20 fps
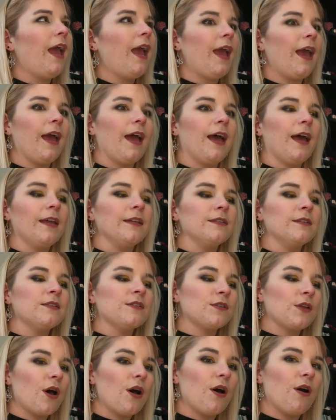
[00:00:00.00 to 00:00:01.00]
And
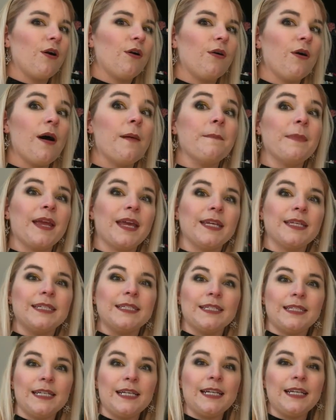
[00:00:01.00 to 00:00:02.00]
so Amanda
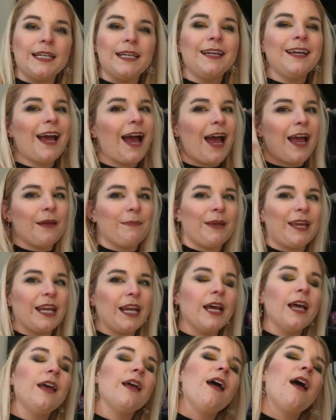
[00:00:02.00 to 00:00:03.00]
D, hi
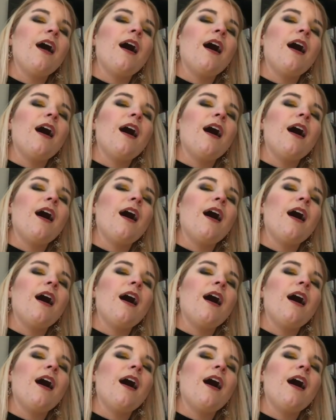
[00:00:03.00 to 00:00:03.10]
Amanda,